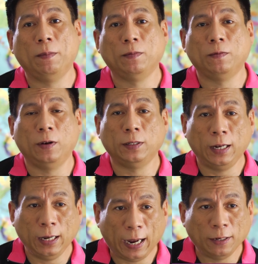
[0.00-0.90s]
For
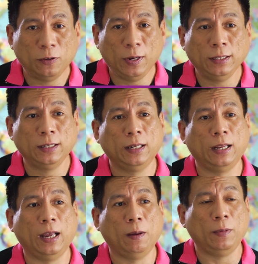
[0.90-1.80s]
certain countries,
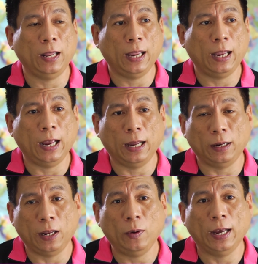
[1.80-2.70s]
they
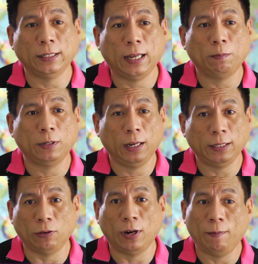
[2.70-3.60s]
do accept
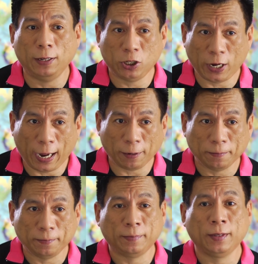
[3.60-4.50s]
things like traveler's check,
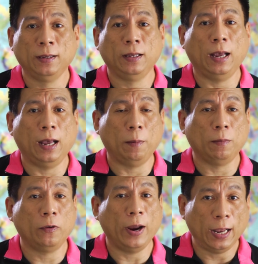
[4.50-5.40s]

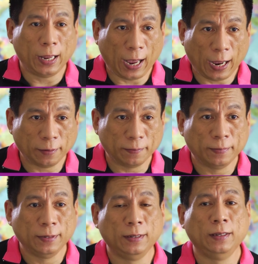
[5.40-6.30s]
credit card.
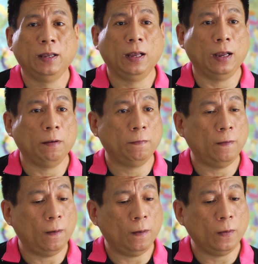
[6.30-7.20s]

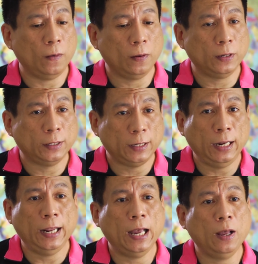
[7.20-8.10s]
For
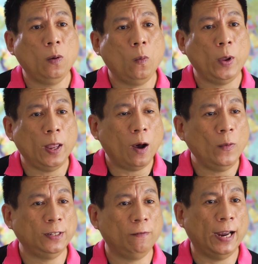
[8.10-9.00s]
senior, we
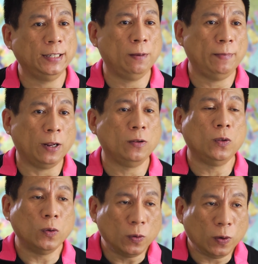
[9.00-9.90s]
always advise them that
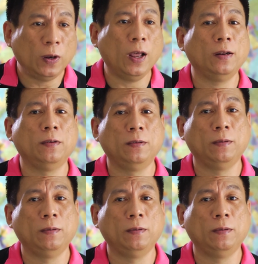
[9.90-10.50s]
do not